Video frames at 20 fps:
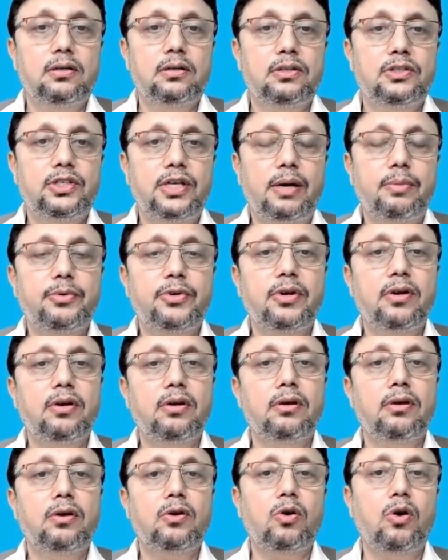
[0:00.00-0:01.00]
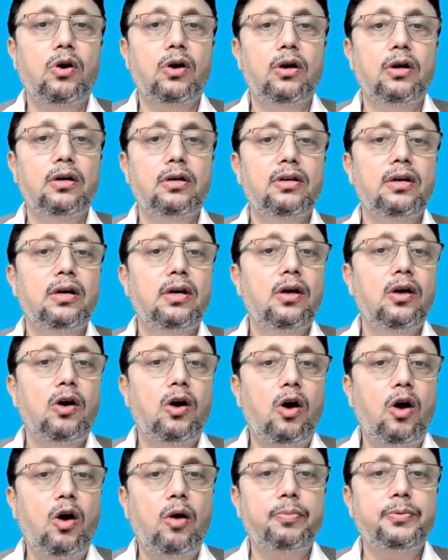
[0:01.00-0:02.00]
a chapter called
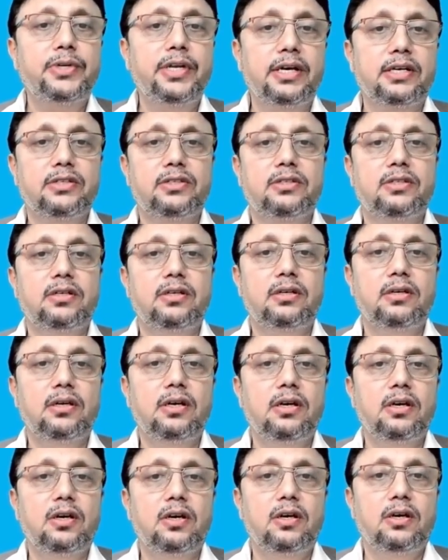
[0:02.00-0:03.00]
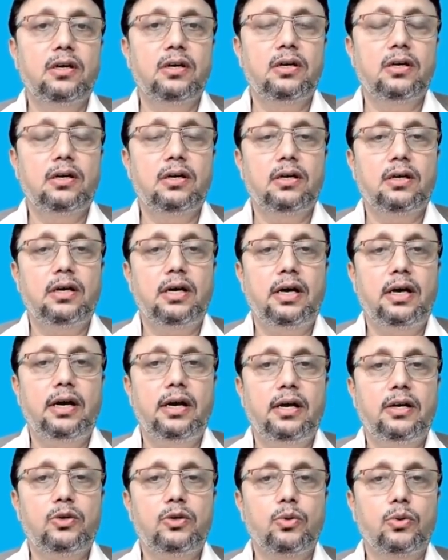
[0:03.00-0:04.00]
optics,
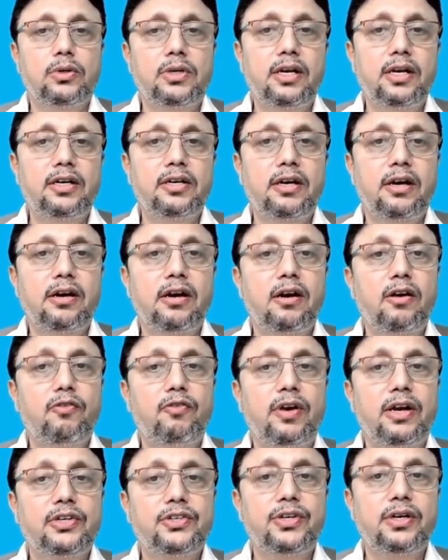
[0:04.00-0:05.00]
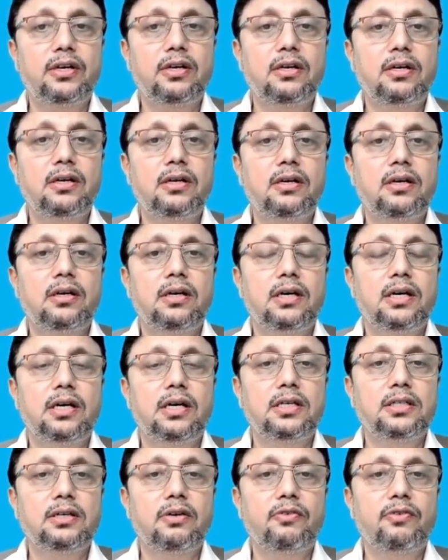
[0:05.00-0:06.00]
and total internal reflection
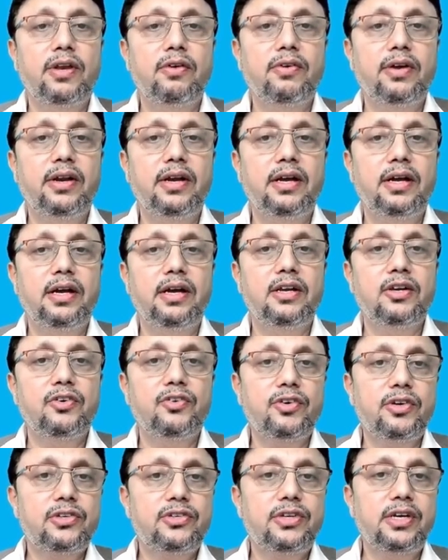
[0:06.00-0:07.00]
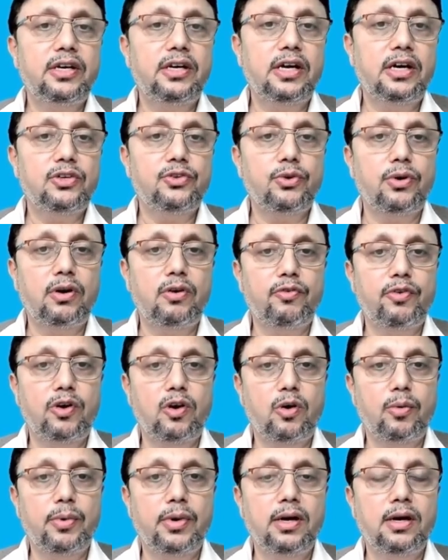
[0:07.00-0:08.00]
is a very interesting natural
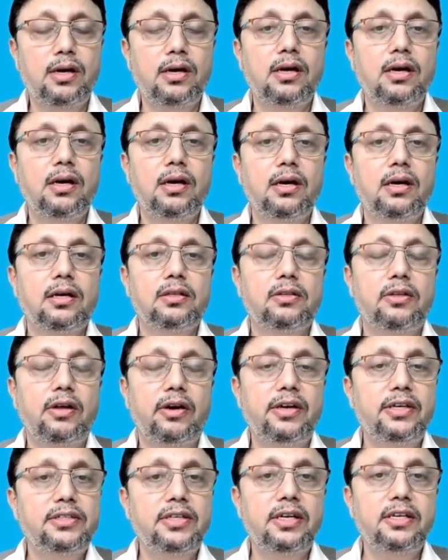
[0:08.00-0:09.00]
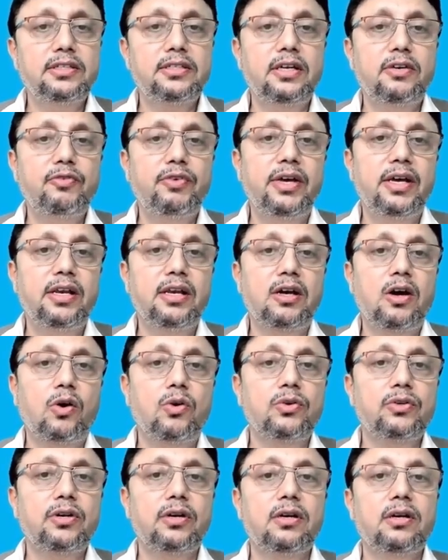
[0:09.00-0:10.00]
phenomena. The reason is that we
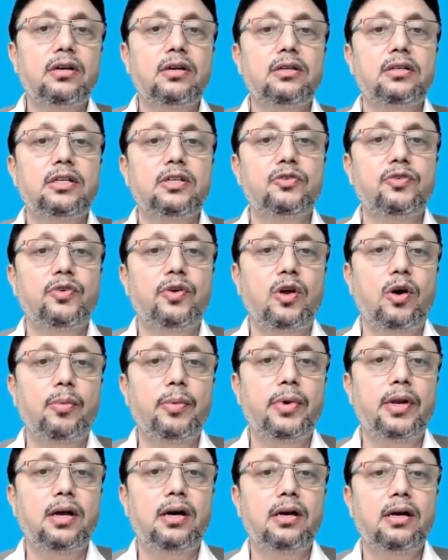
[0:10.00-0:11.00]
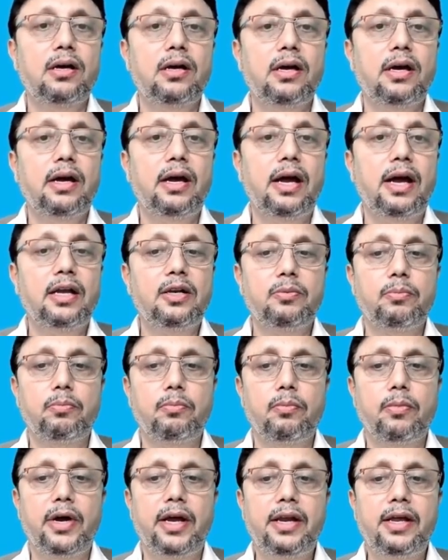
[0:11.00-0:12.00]
encounter this phenomena at
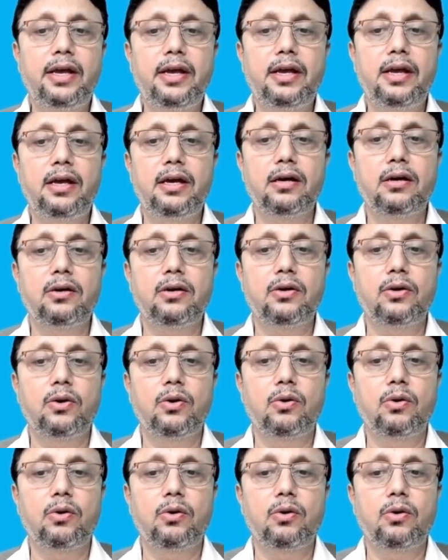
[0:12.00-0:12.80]
many